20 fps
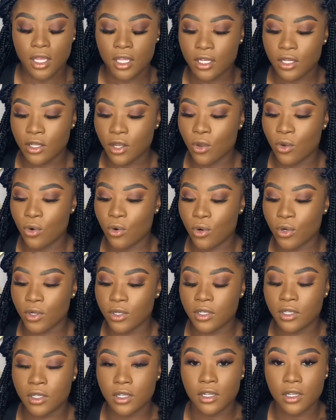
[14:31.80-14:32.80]
inner corner
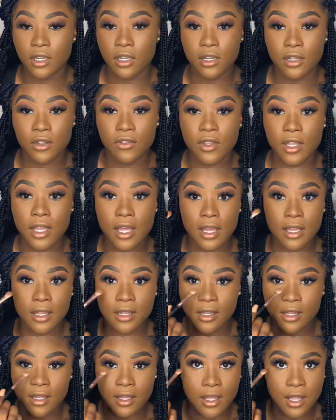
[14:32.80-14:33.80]
of
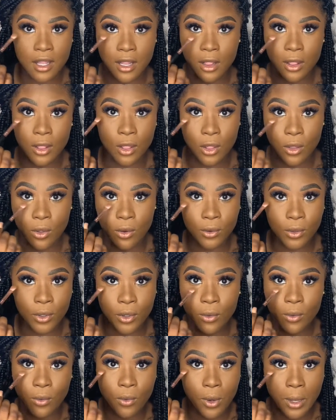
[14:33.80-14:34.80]
the lower
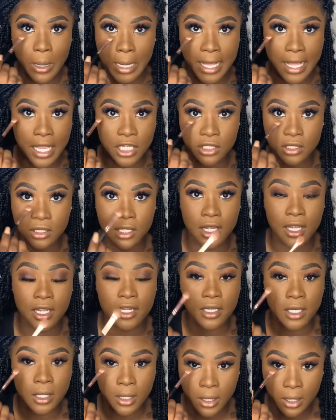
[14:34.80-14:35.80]
lash line
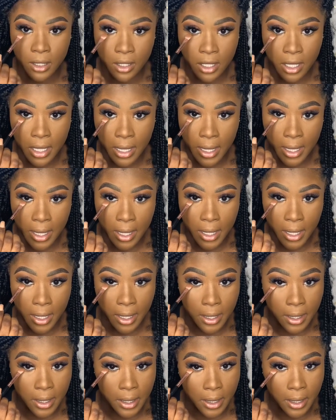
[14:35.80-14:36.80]

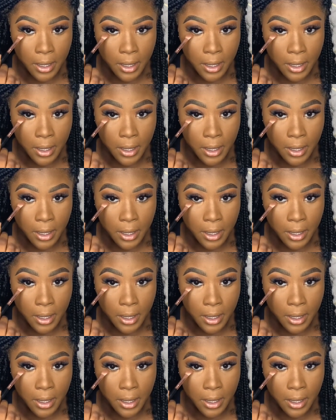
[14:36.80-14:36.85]
and